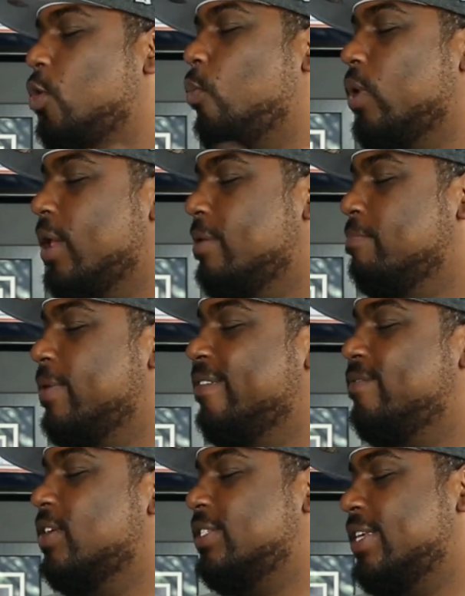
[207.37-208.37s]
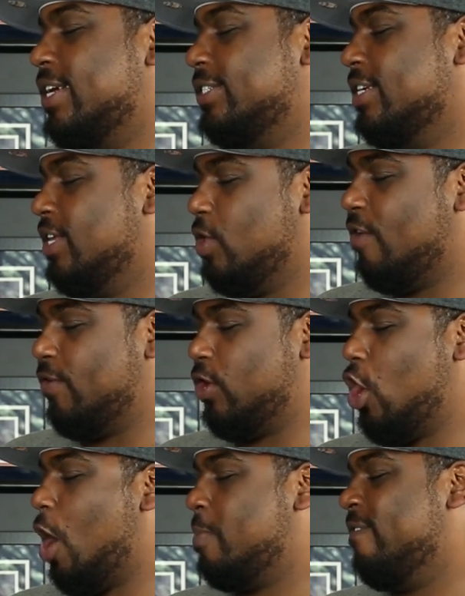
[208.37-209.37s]
your red midfoot section, you have a
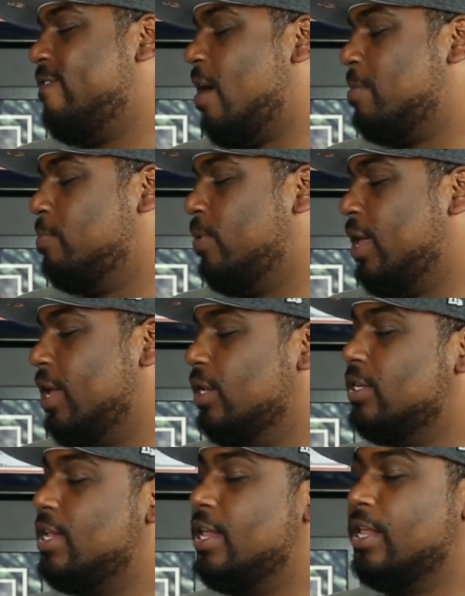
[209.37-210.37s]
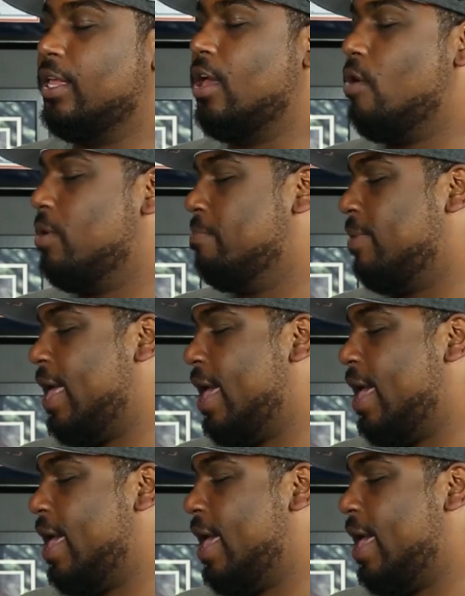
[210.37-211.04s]
carbon fiber plate done in gold and